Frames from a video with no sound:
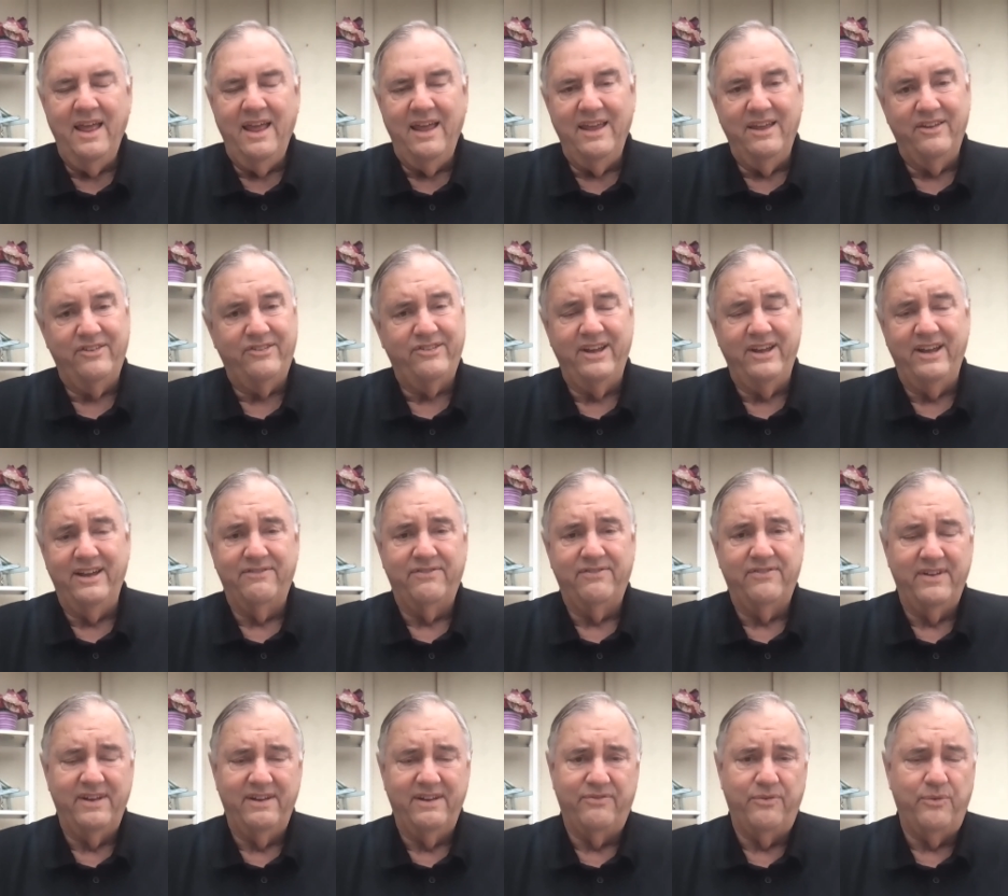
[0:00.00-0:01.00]
You see, if,
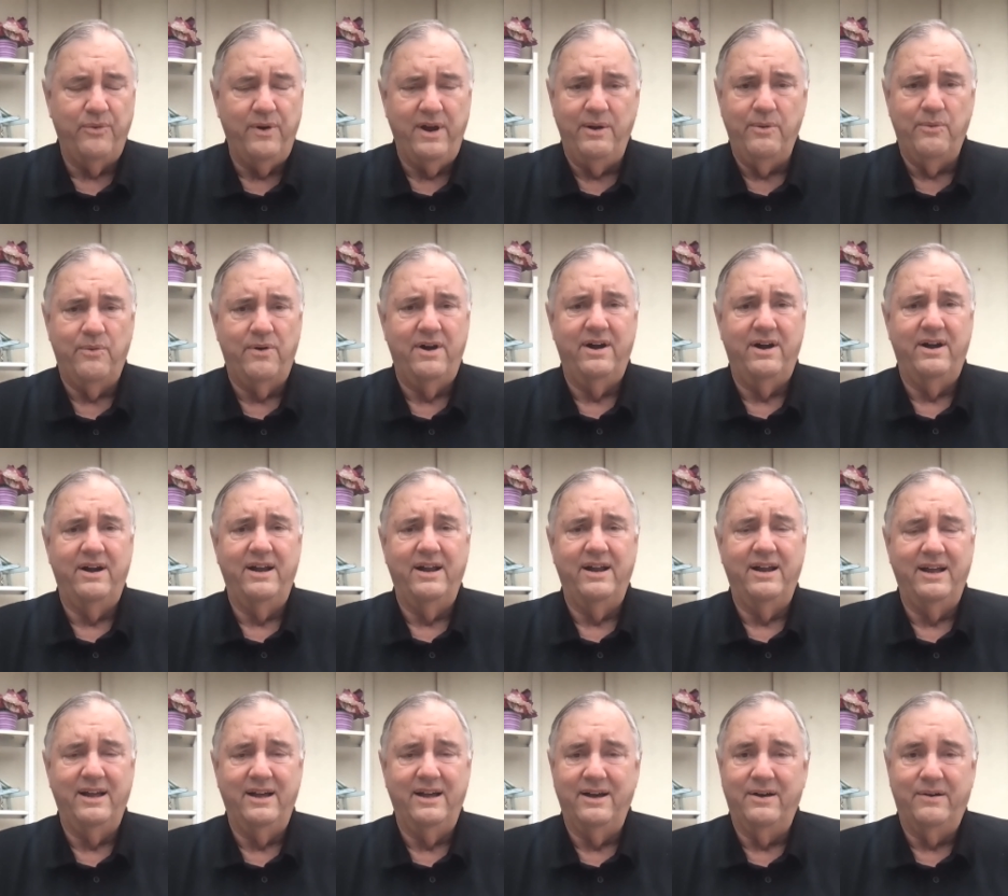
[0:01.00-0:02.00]
if we weren't
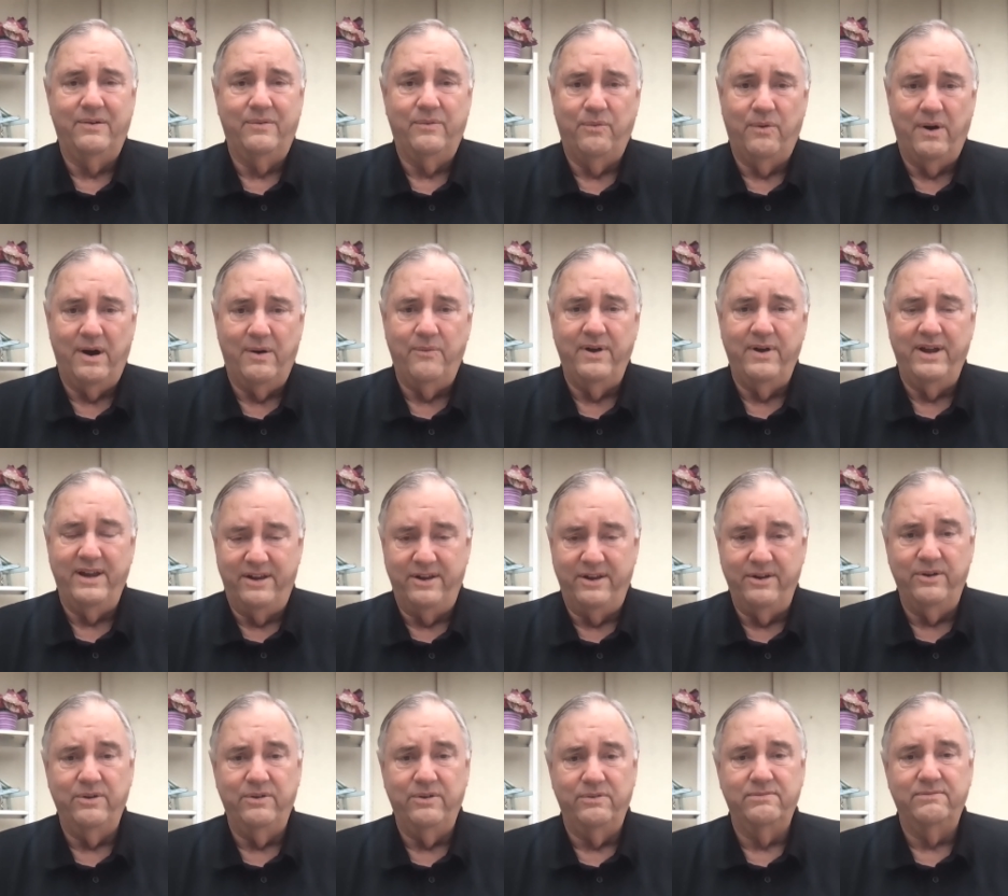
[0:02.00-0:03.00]
what we
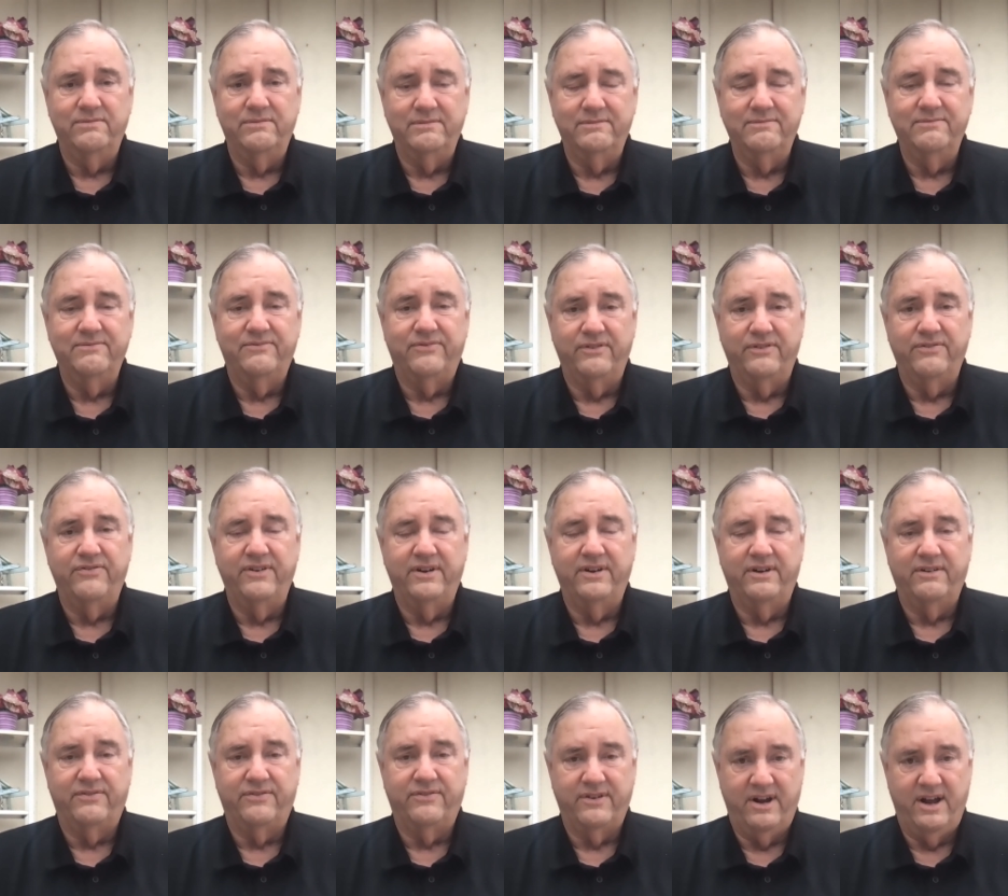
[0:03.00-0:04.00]
do
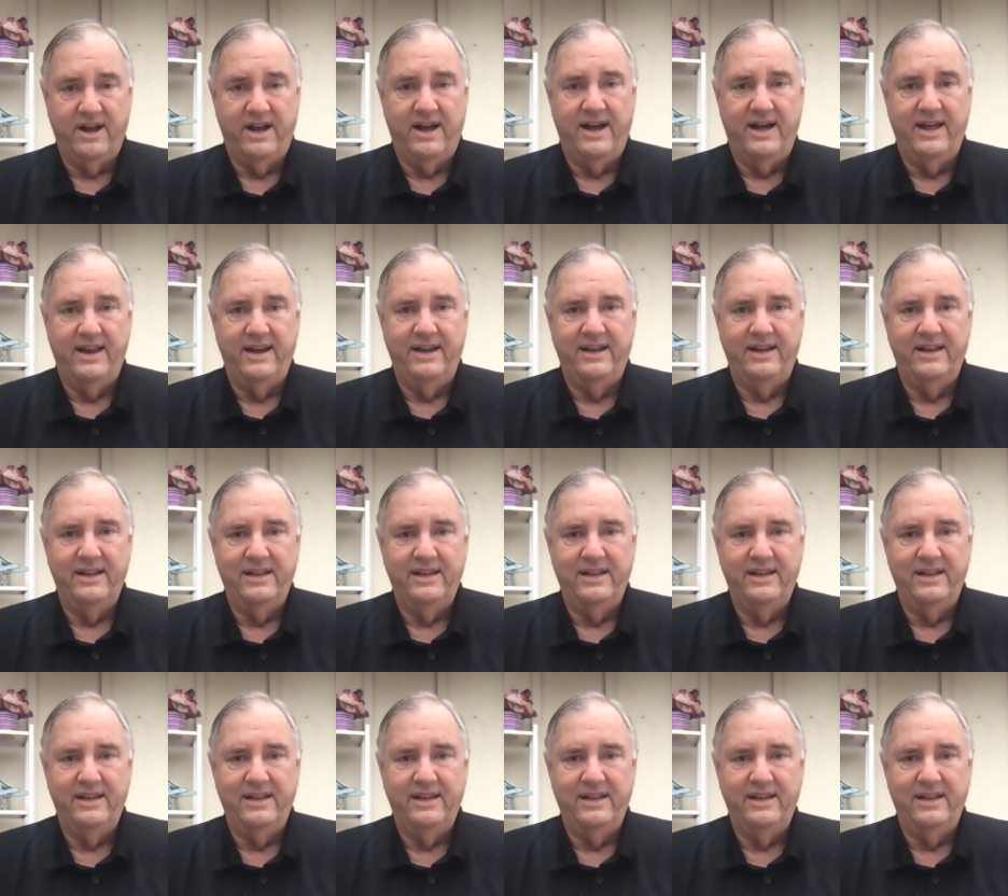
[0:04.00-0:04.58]
fulfill for God,